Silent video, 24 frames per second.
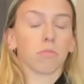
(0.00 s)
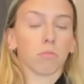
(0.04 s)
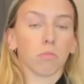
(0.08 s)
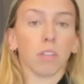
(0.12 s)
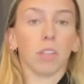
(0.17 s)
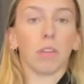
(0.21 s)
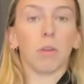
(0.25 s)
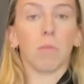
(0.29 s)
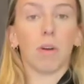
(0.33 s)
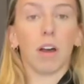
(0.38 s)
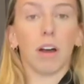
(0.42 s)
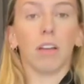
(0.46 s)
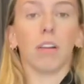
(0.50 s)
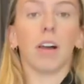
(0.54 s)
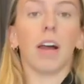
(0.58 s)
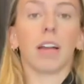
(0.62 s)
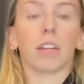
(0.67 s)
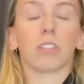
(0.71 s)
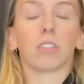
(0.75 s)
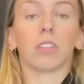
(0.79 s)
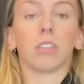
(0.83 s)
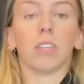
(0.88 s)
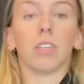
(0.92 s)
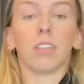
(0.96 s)
really well,
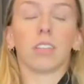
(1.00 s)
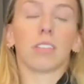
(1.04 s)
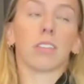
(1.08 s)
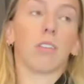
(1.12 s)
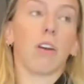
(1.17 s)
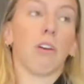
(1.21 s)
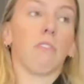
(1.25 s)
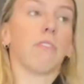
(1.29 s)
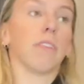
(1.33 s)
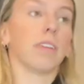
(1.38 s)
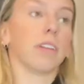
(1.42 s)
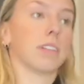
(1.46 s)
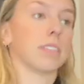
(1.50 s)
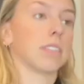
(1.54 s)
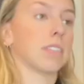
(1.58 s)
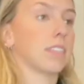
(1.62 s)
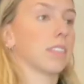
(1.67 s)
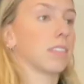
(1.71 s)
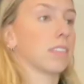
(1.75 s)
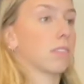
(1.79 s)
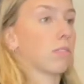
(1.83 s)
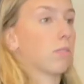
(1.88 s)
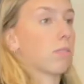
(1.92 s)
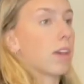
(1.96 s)
actually, so I feel like
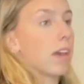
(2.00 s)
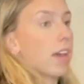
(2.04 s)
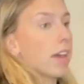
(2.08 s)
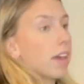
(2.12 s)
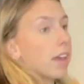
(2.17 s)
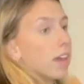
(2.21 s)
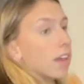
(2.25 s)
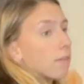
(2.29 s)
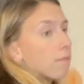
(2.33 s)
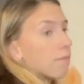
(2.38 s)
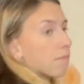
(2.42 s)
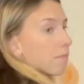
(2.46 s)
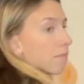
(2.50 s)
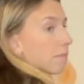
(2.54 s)
this is okay.